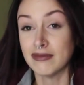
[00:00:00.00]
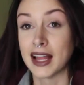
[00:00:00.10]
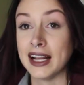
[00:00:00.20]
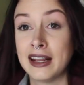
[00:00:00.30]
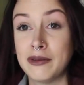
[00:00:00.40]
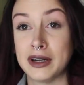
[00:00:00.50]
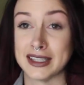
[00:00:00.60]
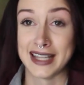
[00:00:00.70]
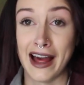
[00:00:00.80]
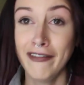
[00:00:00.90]
I didn't want
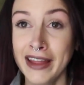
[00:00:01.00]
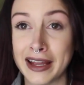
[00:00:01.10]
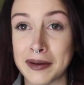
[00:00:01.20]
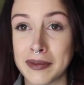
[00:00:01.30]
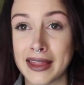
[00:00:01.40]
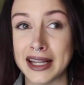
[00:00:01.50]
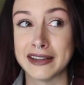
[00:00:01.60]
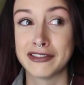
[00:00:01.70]
to tell him that I